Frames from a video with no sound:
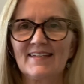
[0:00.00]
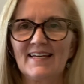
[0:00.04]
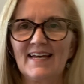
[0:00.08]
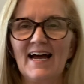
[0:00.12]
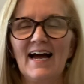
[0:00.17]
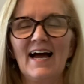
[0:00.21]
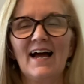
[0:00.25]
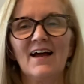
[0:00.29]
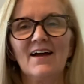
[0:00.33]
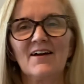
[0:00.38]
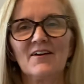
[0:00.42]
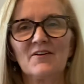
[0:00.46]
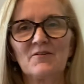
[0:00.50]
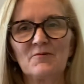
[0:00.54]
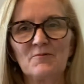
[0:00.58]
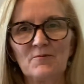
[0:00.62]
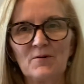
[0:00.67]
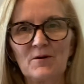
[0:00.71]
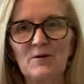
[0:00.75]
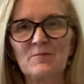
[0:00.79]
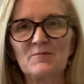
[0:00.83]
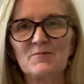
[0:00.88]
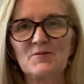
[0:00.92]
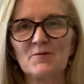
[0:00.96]
Hi,
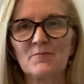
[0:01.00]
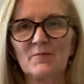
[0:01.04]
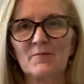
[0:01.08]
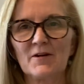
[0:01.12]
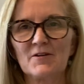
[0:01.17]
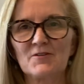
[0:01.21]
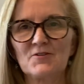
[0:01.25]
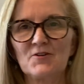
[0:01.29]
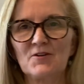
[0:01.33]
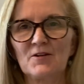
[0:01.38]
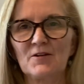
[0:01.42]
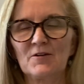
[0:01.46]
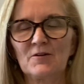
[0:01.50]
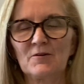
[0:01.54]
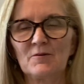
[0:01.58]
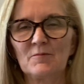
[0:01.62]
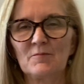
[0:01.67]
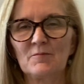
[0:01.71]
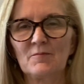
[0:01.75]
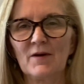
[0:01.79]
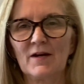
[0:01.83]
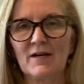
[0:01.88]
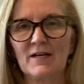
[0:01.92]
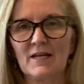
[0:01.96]
welcome to my channel.
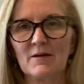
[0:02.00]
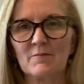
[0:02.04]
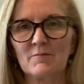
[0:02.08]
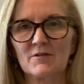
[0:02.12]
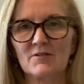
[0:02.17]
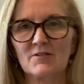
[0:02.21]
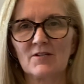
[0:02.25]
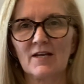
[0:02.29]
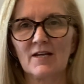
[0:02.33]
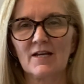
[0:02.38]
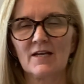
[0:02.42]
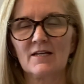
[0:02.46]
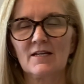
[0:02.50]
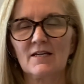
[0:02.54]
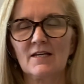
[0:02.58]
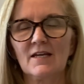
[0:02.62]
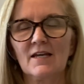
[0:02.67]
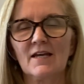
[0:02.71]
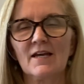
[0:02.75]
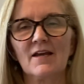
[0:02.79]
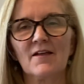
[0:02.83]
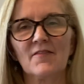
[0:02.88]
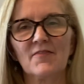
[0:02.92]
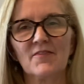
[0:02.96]
My name is Annie
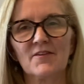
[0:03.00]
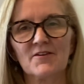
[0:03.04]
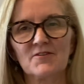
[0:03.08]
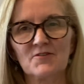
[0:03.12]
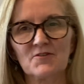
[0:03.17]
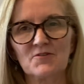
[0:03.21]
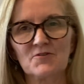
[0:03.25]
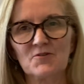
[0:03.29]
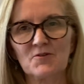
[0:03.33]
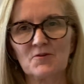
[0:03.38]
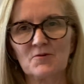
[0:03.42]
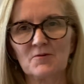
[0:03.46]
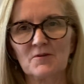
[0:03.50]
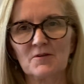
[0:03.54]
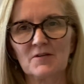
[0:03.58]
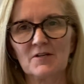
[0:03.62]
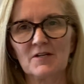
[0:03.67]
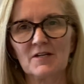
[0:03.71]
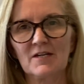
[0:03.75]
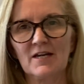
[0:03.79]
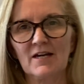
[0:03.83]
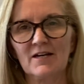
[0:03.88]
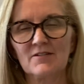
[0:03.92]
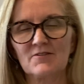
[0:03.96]
and this is Unity
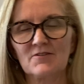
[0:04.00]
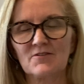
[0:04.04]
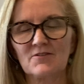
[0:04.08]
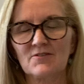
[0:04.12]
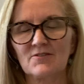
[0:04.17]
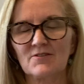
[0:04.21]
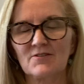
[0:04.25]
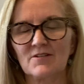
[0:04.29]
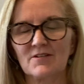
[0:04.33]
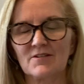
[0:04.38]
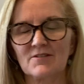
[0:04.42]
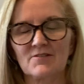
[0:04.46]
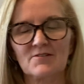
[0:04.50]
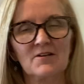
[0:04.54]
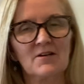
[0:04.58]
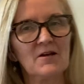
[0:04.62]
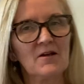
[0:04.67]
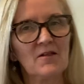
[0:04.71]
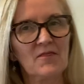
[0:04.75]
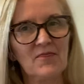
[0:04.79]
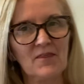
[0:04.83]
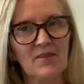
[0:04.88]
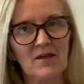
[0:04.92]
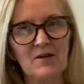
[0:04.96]
Consciousness.
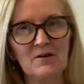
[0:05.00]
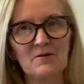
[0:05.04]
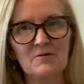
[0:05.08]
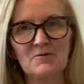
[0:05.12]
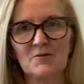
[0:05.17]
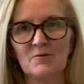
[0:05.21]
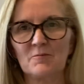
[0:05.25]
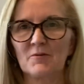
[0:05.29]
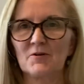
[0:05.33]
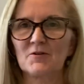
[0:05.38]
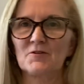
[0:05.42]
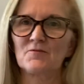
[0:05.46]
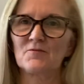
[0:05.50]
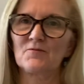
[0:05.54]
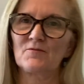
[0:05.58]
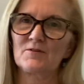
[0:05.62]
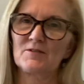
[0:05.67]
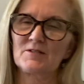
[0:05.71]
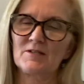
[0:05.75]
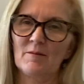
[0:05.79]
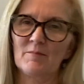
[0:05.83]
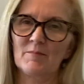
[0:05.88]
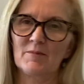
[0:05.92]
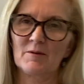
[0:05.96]
Thank you so much for
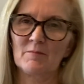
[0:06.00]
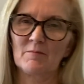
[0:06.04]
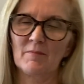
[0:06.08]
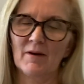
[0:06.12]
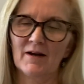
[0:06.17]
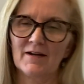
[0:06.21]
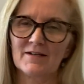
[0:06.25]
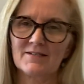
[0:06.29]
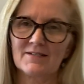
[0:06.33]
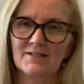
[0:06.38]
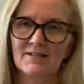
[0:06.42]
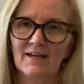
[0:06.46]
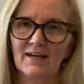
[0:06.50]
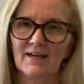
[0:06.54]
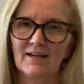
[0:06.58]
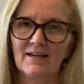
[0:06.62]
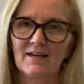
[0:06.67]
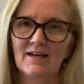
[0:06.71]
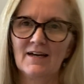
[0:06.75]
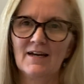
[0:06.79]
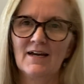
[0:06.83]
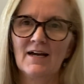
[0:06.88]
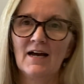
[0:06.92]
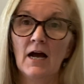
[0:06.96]
stopping by today.
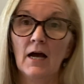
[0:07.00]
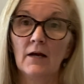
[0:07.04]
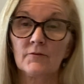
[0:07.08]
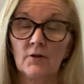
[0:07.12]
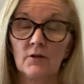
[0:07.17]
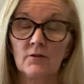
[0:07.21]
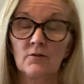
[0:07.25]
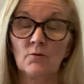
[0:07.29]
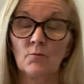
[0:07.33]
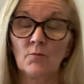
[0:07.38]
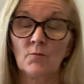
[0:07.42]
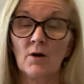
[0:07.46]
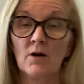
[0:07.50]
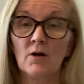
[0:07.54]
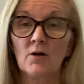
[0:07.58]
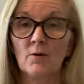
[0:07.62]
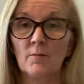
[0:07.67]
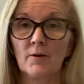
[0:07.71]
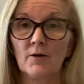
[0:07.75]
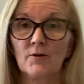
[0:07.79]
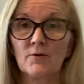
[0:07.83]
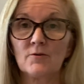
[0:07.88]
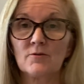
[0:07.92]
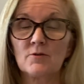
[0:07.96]
I'd like to welcome
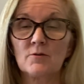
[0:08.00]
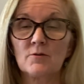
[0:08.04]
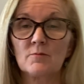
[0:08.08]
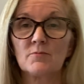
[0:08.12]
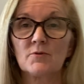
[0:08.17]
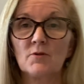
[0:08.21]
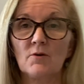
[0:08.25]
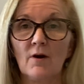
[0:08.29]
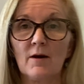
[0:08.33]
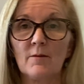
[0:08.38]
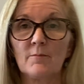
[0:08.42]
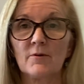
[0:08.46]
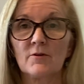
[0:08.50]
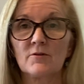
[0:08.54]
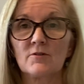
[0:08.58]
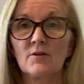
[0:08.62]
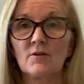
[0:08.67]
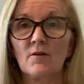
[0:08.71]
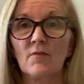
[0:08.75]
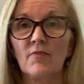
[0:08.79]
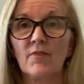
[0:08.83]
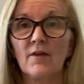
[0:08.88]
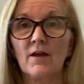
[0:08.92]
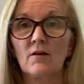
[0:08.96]
our new subscribers
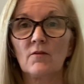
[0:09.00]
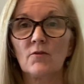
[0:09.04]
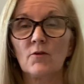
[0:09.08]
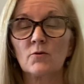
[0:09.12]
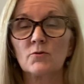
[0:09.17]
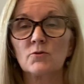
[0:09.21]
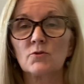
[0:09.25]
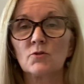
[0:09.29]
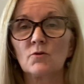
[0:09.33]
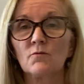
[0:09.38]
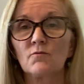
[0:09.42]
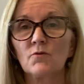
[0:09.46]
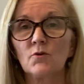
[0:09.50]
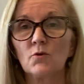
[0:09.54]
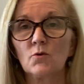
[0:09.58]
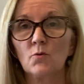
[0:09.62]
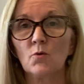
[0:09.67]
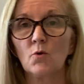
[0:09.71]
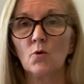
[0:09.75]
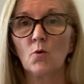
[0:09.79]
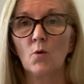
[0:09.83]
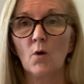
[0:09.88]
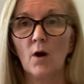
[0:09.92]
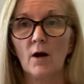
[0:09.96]
and thank those of you
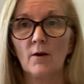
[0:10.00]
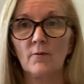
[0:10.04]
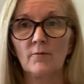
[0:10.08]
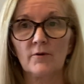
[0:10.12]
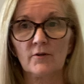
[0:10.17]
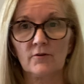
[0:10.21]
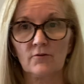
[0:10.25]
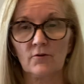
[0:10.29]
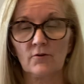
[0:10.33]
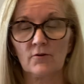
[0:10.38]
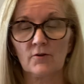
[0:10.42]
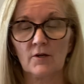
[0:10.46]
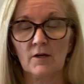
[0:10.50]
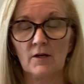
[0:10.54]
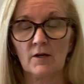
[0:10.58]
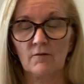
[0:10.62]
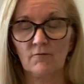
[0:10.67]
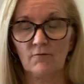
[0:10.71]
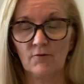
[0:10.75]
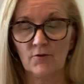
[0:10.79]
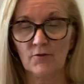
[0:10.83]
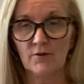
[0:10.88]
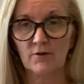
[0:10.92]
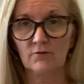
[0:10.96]
who are returning
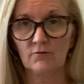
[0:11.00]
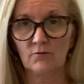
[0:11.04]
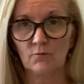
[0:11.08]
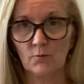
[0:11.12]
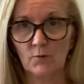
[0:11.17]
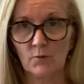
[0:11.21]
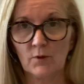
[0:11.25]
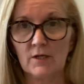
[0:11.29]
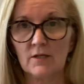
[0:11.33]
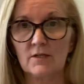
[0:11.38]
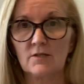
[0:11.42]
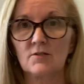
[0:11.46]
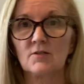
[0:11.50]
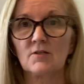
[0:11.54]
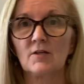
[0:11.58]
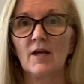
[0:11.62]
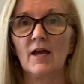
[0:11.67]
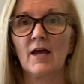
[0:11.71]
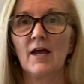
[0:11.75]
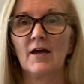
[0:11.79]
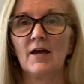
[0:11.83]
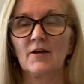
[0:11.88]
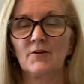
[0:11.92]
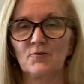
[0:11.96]
for this week's
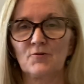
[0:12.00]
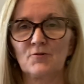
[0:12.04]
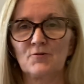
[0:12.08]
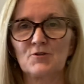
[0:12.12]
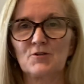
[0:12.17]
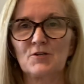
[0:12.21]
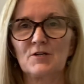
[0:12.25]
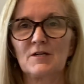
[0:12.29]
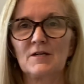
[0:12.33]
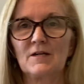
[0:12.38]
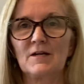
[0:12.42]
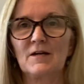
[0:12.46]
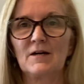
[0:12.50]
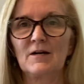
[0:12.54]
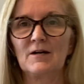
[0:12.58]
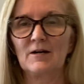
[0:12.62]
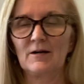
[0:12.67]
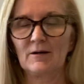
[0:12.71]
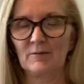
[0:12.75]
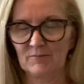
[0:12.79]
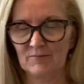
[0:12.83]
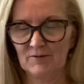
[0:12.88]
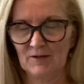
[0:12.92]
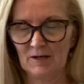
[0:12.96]
energy
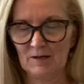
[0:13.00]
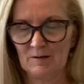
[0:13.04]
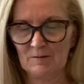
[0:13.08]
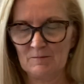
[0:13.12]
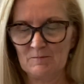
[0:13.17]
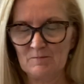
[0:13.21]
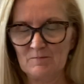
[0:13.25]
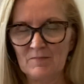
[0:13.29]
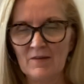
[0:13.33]
update.